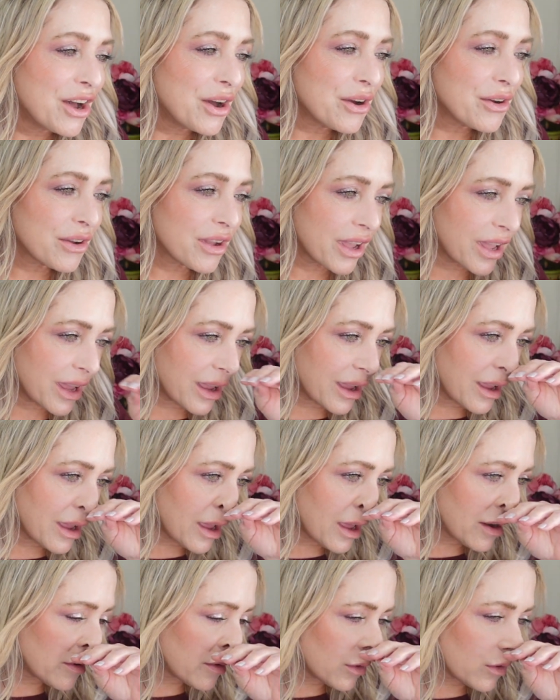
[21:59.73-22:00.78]
Okay,
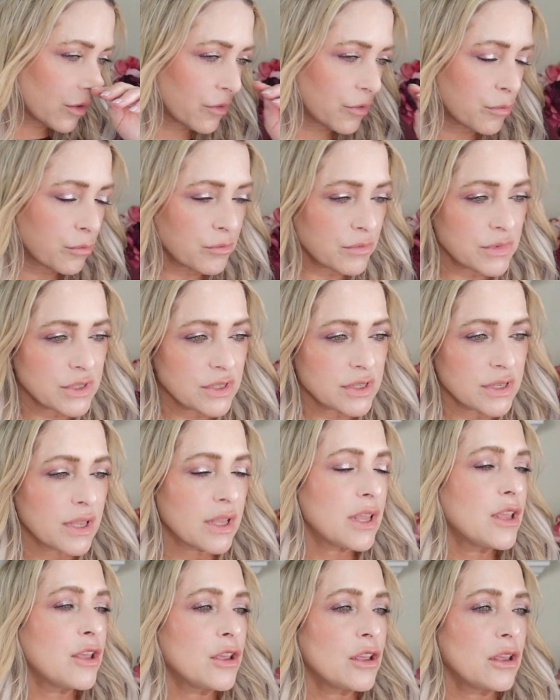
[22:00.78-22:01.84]
I don't know if I'm
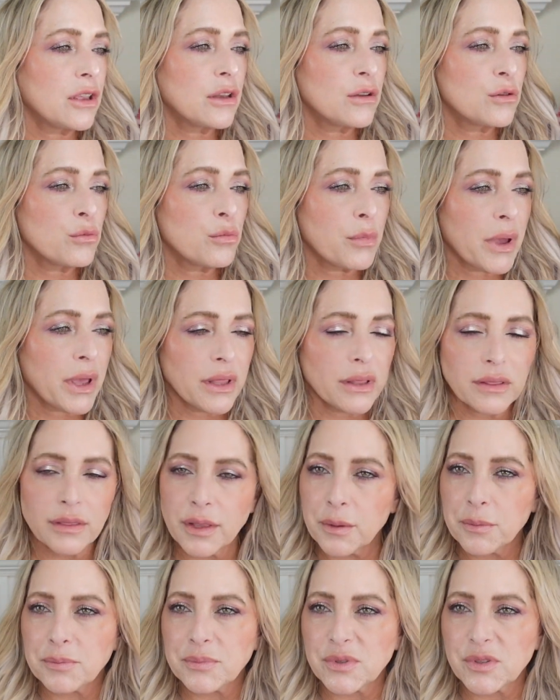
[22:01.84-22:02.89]
digging my
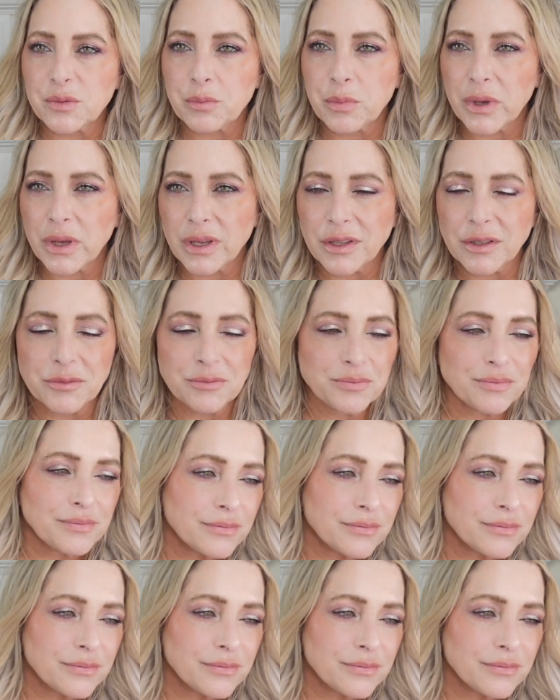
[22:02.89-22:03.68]
lips, but